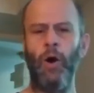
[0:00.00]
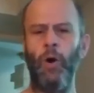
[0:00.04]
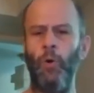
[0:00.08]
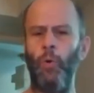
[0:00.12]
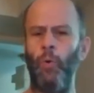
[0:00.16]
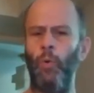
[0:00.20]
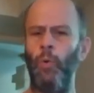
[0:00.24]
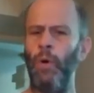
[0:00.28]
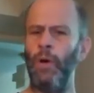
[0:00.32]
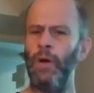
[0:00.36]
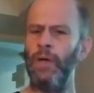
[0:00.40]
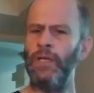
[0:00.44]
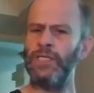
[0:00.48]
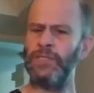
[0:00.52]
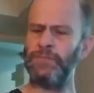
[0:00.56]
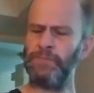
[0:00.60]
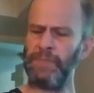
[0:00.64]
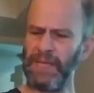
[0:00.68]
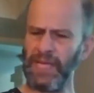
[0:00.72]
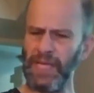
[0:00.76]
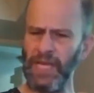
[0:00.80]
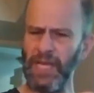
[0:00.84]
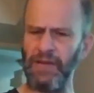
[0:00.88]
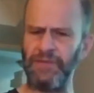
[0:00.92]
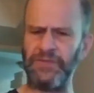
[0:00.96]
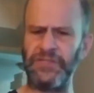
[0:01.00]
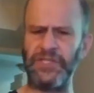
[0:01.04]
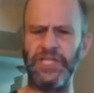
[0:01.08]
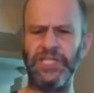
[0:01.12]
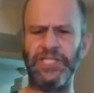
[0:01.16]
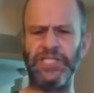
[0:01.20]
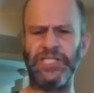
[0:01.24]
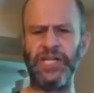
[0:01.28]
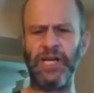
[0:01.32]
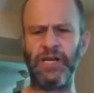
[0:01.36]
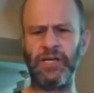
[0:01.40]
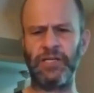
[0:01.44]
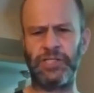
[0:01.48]
Oh, speaking of
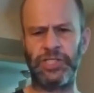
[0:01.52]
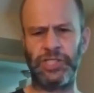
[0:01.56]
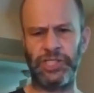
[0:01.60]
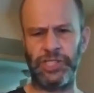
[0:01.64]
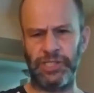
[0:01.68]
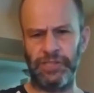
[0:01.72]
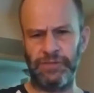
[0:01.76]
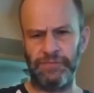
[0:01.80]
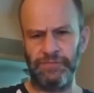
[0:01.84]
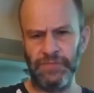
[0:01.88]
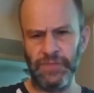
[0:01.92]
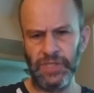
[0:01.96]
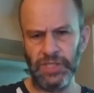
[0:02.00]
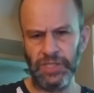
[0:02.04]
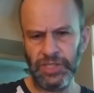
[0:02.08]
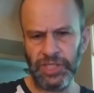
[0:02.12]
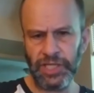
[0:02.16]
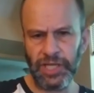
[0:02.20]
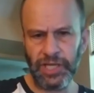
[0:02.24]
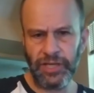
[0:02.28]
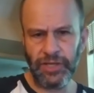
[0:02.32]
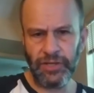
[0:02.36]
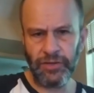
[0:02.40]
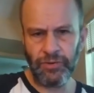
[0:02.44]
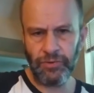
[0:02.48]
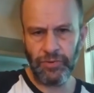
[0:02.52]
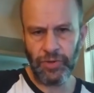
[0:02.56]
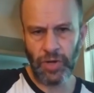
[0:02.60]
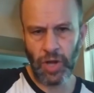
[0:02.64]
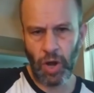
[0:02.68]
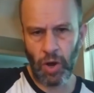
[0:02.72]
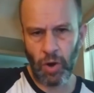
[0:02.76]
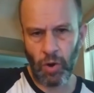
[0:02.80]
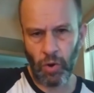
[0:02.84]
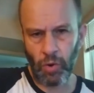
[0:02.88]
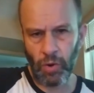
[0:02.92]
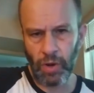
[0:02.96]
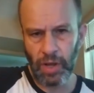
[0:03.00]
seduction, did you
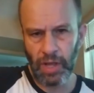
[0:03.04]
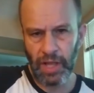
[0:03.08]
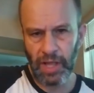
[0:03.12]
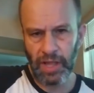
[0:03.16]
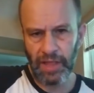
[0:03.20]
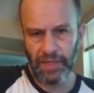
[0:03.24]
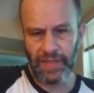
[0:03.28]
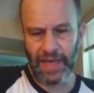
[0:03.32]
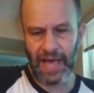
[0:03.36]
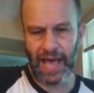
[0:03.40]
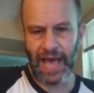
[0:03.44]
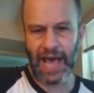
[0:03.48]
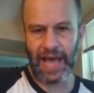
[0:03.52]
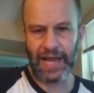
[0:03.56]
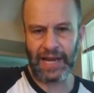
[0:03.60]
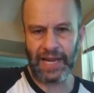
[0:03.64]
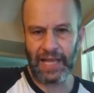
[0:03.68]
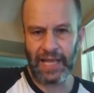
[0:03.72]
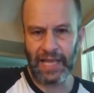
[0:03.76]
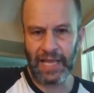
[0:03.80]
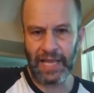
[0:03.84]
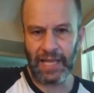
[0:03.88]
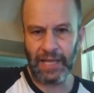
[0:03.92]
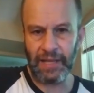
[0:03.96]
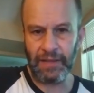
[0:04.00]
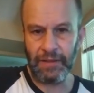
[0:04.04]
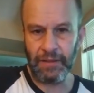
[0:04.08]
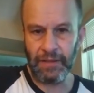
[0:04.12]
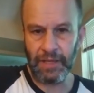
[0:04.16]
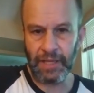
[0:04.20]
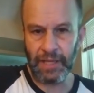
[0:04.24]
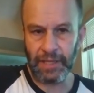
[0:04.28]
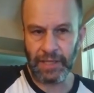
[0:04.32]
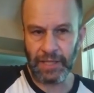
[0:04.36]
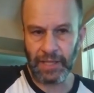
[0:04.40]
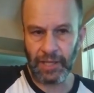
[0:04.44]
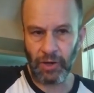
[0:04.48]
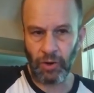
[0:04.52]
know that
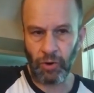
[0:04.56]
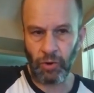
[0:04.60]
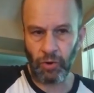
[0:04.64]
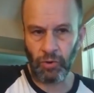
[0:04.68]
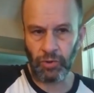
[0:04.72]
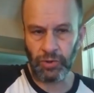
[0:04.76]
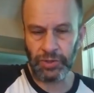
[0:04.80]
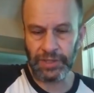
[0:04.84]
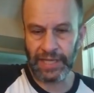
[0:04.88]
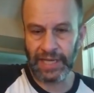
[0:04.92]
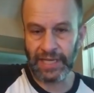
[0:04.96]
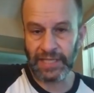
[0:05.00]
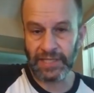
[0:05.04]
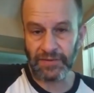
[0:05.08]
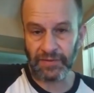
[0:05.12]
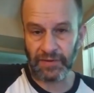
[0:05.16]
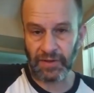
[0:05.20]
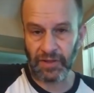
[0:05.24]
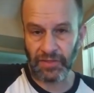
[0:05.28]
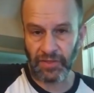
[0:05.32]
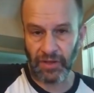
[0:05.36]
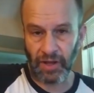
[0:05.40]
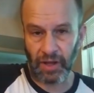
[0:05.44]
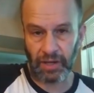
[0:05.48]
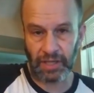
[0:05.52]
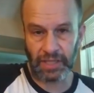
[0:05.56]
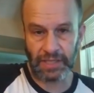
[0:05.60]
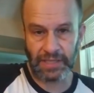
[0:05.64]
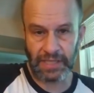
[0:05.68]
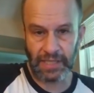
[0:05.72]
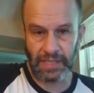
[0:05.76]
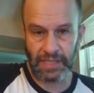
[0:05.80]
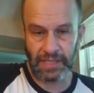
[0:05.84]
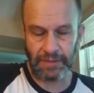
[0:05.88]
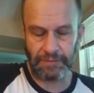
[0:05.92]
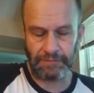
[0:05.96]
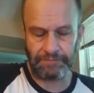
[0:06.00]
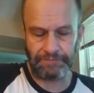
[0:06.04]
in the old days of
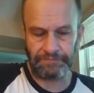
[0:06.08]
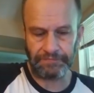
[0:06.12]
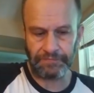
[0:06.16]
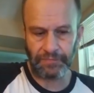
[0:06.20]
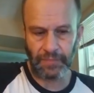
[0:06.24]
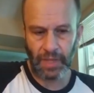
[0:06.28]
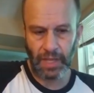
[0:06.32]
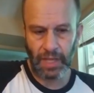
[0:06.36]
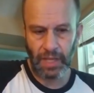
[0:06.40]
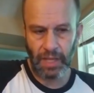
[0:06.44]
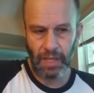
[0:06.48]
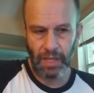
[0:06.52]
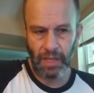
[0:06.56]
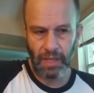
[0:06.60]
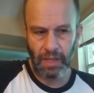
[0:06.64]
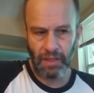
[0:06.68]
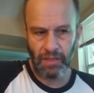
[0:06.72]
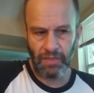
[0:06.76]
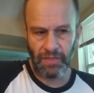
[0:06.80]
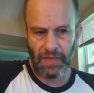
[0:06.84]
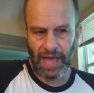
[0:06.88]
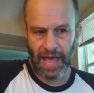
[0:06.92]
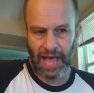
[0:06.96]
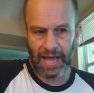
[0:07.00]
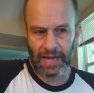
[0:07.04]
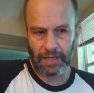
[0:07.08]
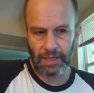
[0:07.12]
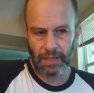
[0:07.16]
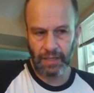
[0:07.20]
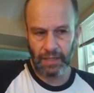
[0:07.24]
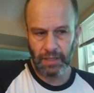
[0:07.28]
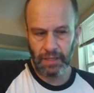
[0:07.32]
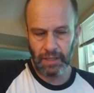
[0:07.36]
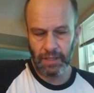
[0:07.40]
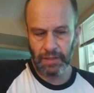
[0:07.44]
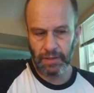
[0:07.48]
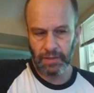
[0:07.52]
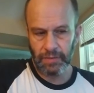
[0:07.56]
Catholicism, that
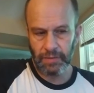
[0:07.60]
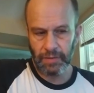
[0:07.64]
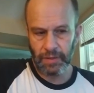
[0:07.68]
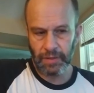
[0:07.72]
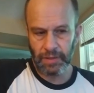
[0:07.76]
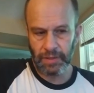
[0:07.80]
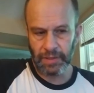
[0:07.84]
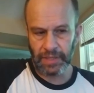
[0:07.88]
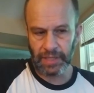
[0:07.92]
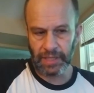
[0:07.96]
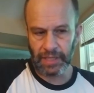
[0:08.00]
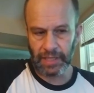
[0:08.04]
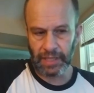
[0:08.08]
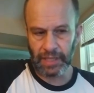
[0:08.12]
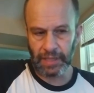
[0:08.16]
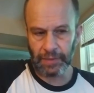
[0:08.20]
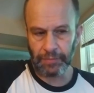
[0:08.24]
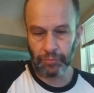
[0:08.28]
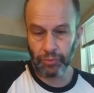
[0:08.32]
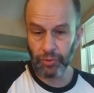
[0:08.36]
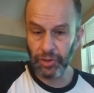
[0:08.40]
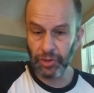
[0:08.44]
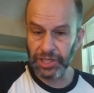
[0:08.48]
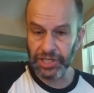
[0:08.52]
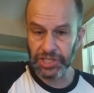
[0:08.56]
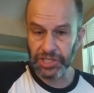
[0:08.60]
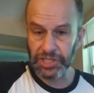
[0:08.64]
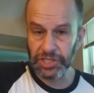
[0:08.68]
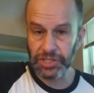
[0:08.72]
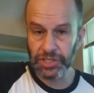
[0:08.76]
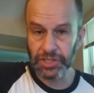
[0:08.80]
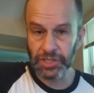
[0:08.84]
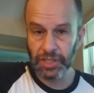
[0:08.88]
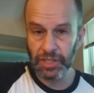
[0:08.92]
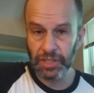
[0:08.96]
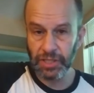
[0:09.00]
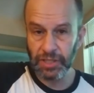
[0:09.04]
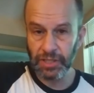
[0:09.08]
the
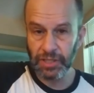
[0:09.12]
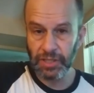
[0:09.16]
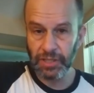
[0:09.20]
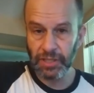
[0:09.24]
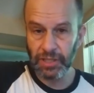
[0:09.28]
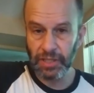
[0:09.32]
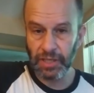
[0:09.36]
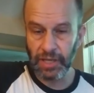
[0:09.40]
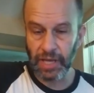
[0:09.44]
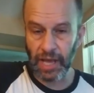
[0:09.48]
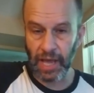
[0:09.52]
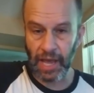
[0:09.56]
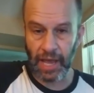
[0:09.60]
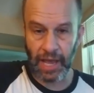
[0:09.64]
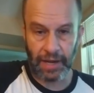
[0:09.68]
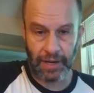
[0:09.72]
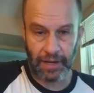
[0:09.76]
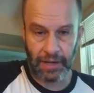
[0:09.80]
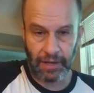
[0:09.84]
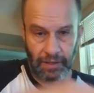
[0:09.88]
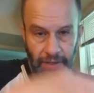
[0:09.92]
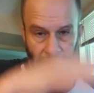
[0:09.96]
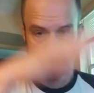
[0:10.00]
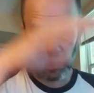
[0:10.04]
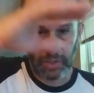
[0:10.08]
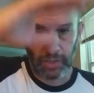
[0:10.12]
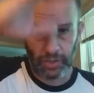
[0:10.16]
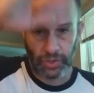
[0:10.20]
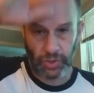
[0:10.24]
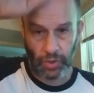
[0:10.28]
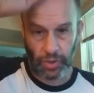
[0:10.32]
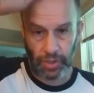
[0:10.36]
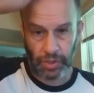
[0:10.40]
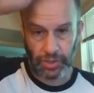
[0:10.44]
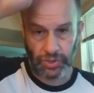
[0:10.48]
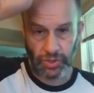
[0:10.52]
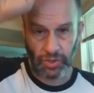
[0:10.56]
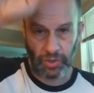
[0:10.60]
priests and so
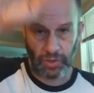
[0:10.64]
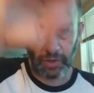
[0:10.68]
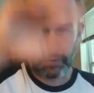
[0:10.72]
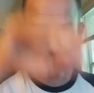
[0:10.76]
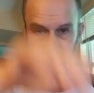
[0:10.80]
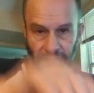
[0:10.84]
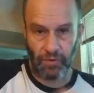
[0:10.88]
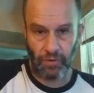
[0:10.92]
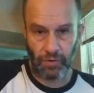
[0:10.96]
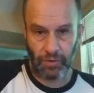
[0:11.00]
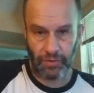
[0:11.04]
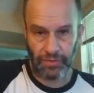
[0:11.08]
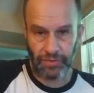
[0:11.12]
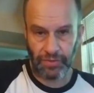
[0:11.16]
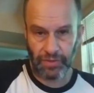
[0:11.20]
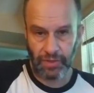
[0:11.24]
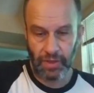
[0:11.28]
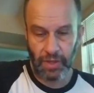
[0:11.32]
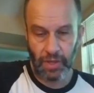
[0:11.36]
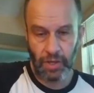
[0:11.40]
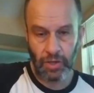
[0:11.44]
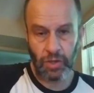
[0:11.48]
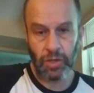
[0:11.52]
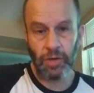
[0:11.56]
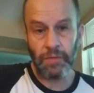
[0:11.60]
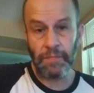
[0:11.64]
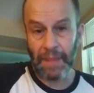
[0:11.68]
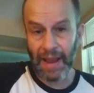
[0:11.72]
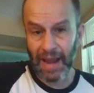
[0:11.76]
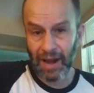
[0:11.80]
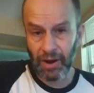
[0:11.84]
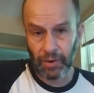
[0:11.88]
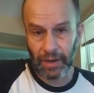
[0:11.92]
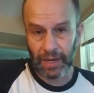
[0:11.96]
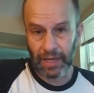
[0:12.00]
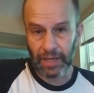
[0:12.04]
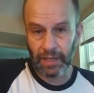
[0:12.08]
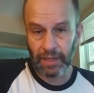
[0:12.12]
on and so forth could
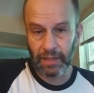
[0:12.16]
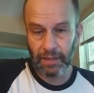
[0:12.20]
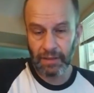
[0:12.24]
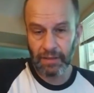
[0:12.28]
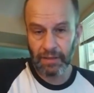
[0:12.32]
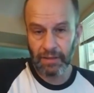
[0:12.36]
marry